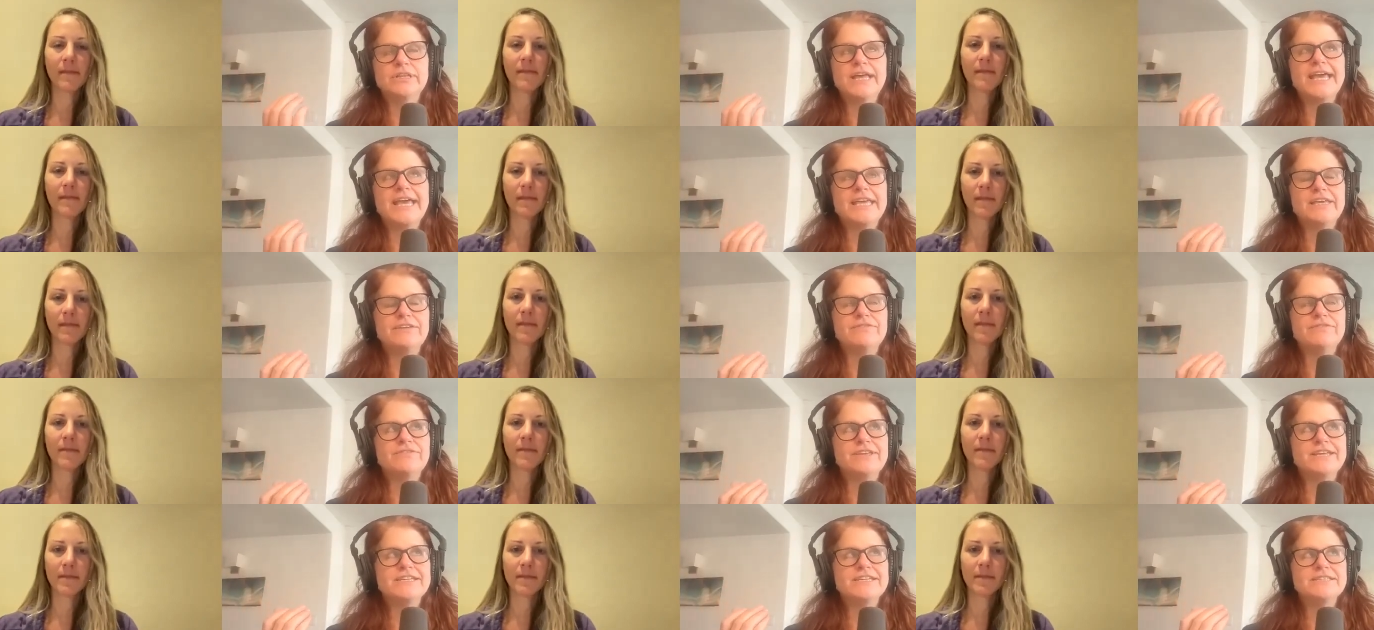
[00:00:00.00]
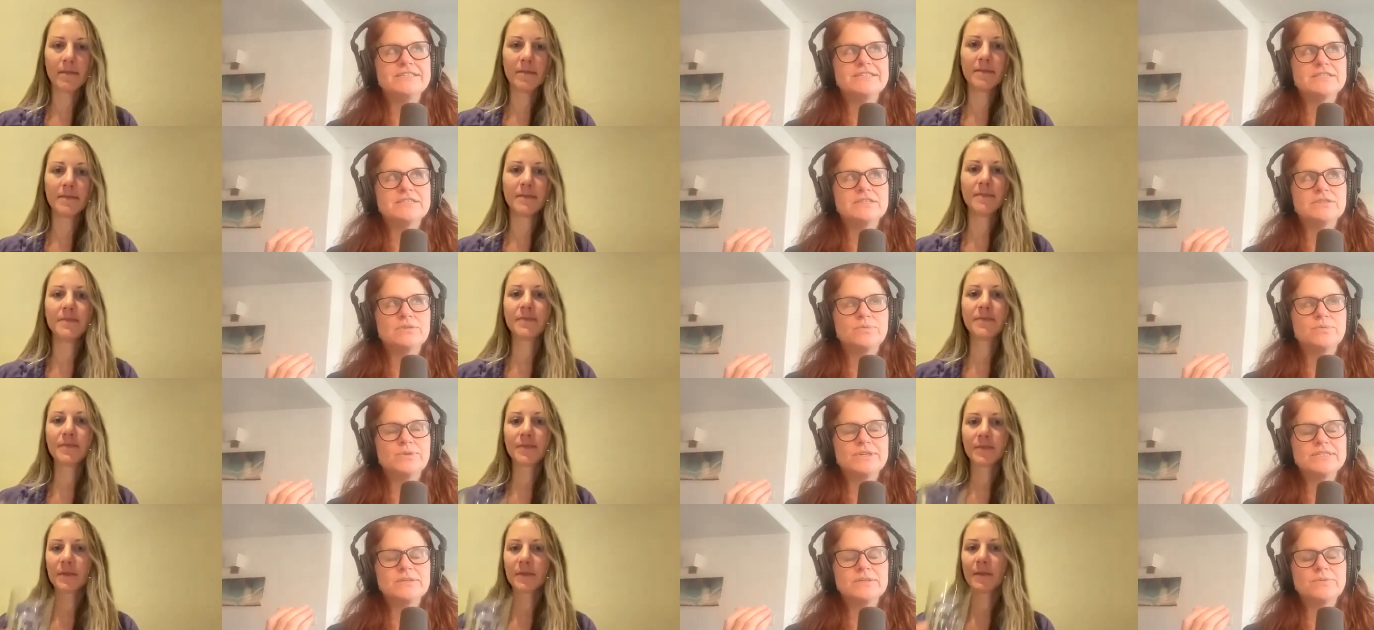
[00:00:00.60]
Speaker 1: life, is the
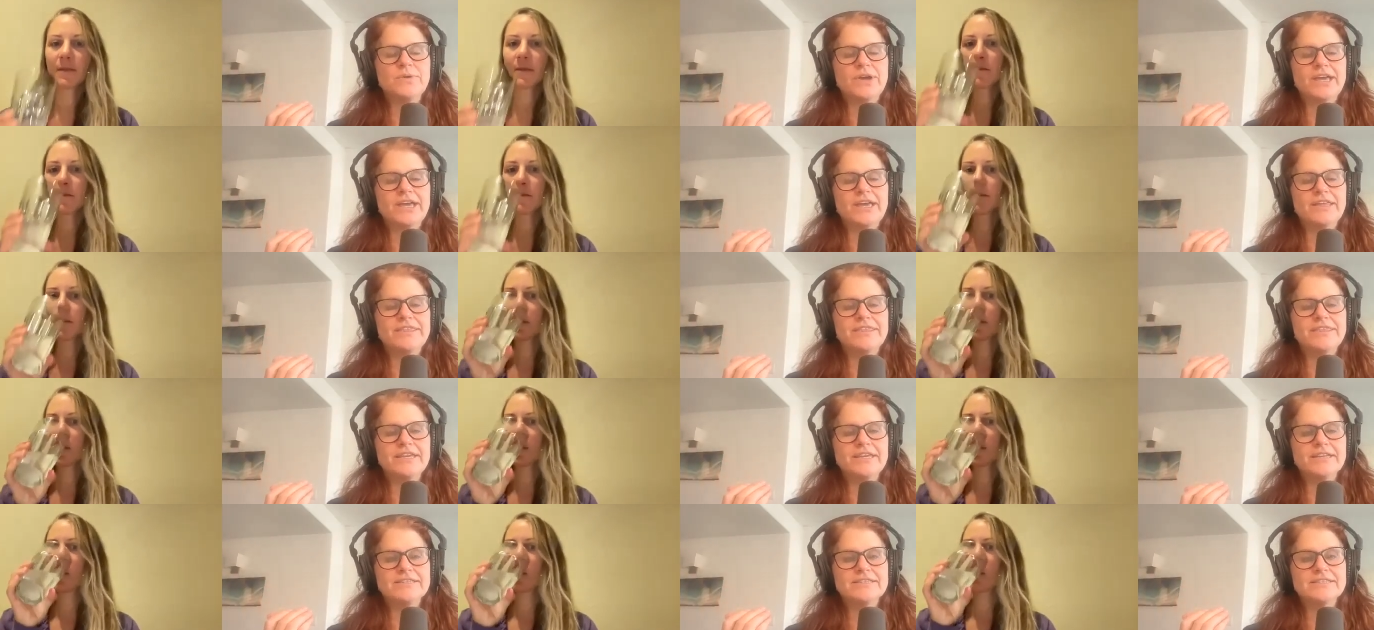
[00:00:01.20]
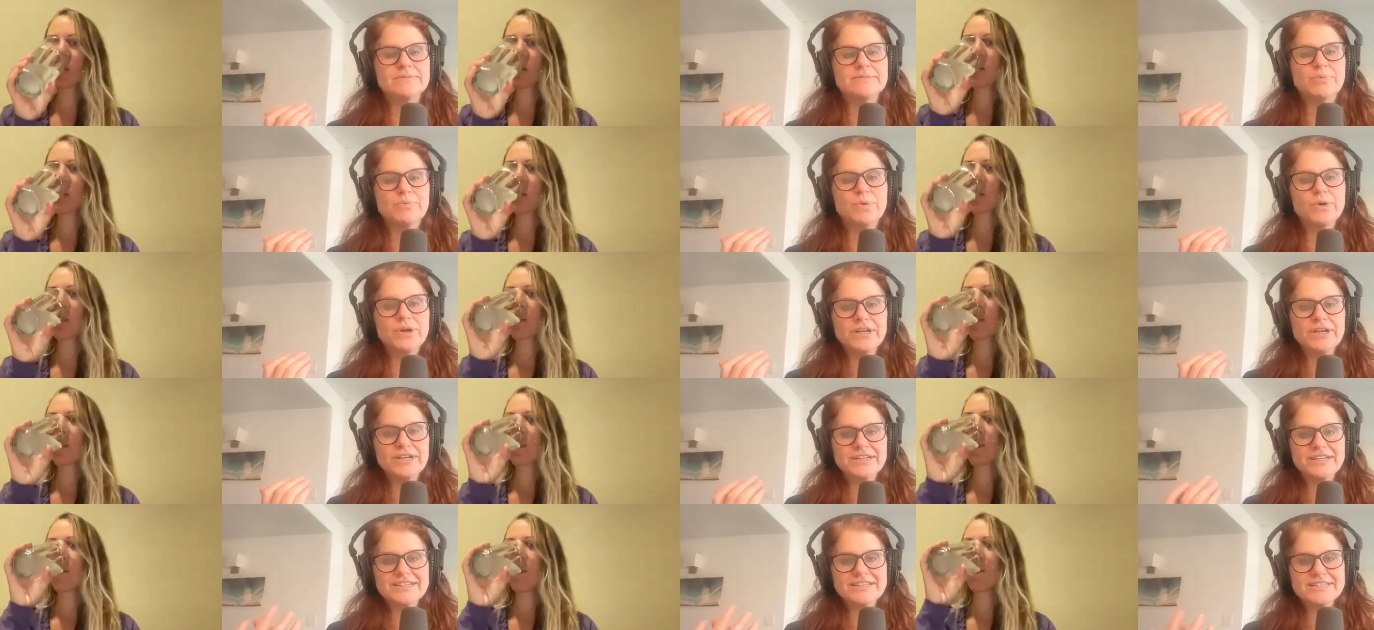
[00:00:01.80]
reason why I think it's
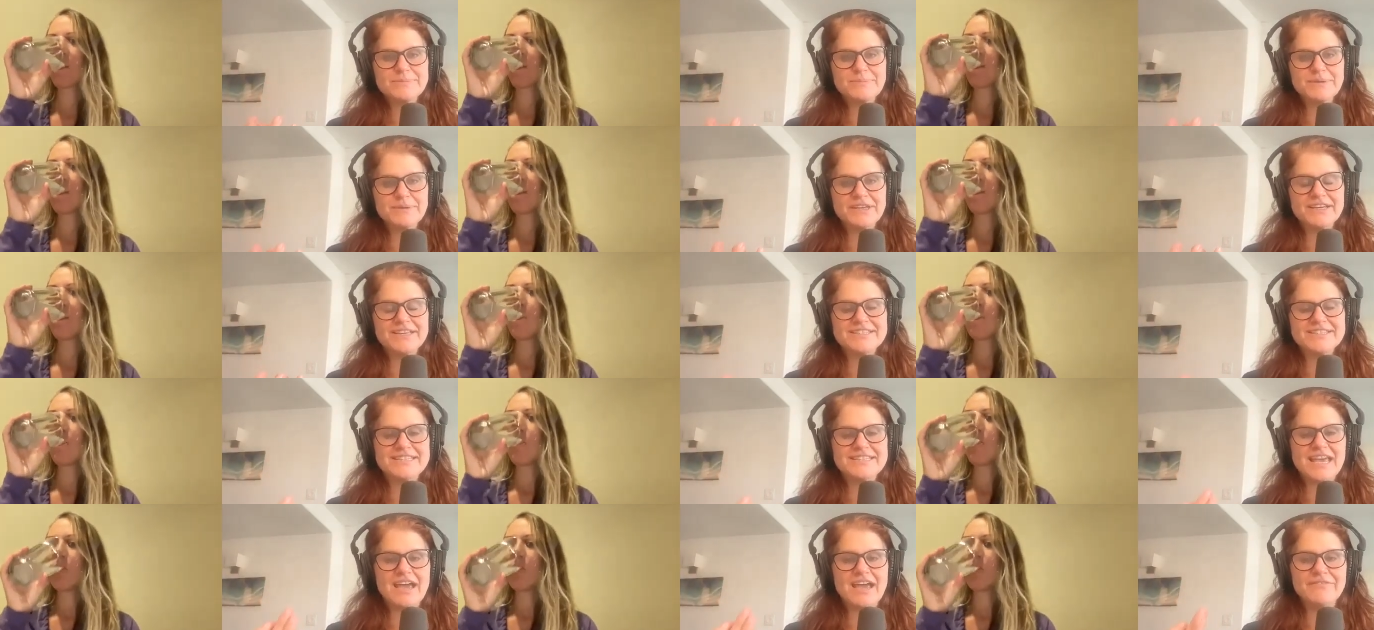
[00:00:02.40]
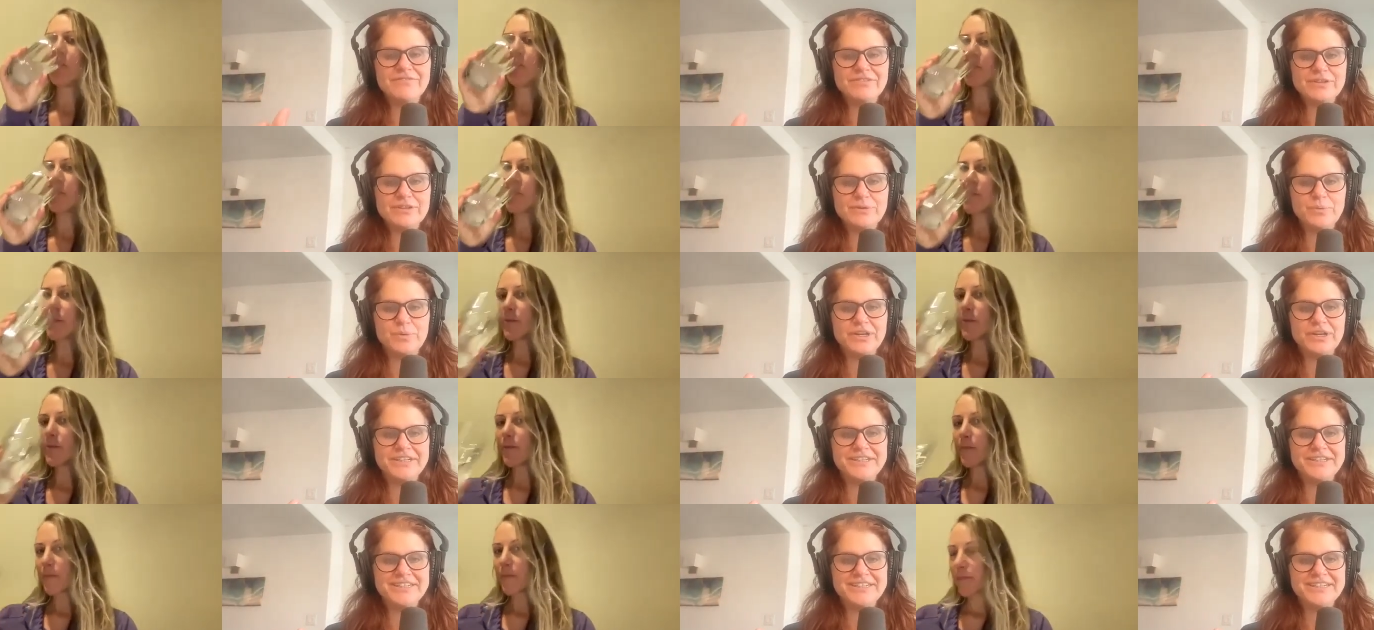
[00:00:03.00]
important is because
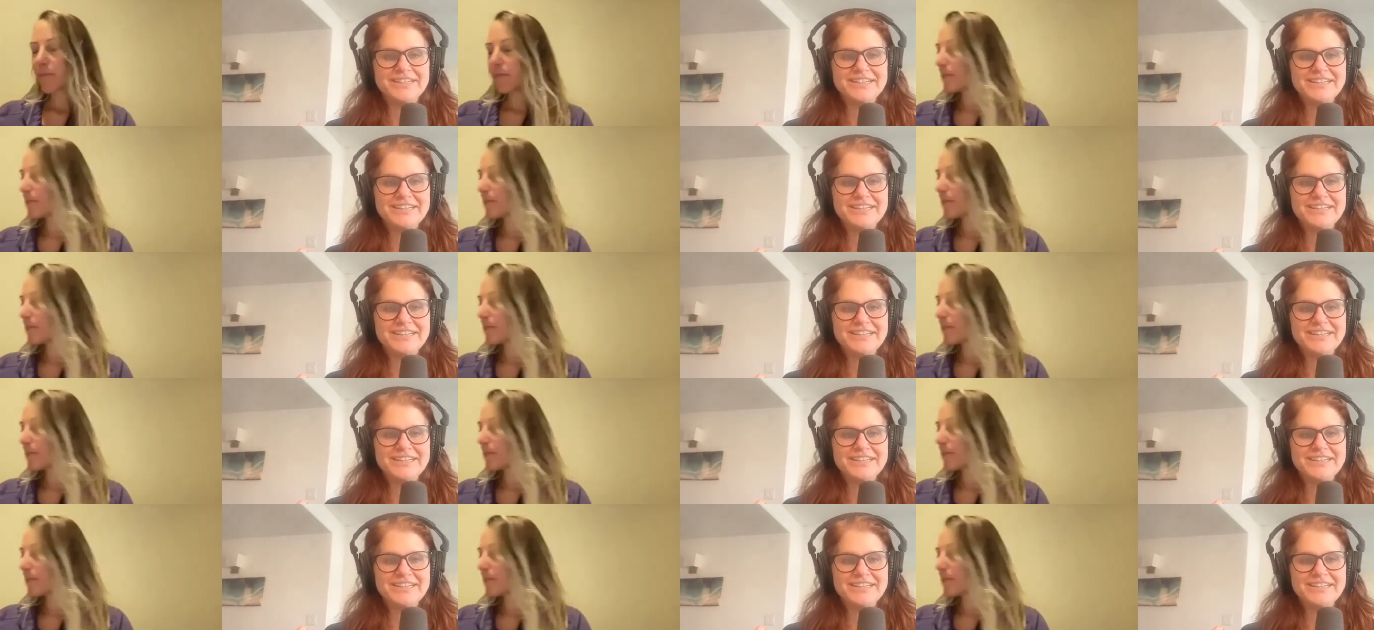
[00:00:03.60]
everyone